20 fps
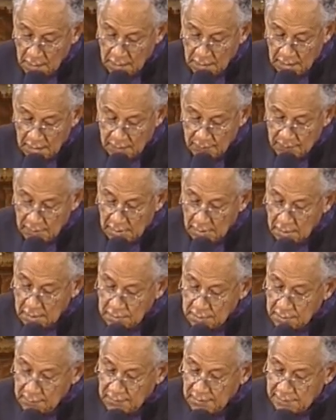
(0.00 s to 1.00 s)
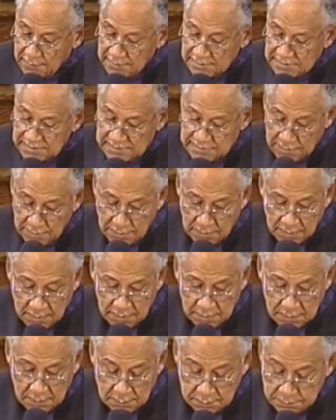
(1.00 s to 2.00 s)
Amen. You may be
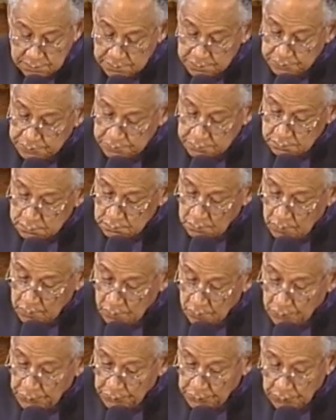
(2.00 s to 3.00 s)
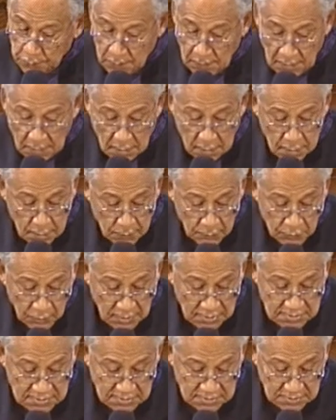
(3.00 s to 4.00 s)
seated in the
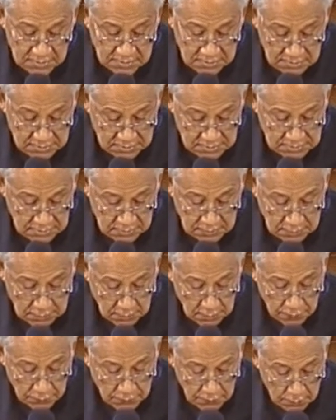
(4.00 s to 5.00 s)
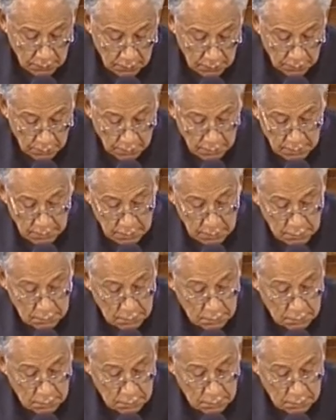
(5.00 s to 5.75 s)
presence of the Lord.